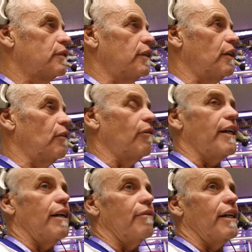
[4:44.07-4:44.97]
you know,
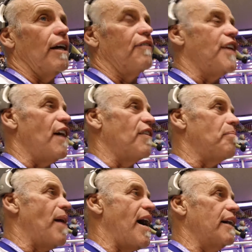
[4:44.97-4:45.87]
we, we love
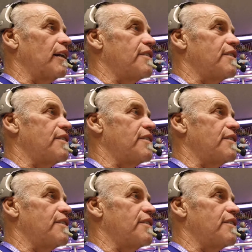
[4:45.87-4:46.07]
David Patton.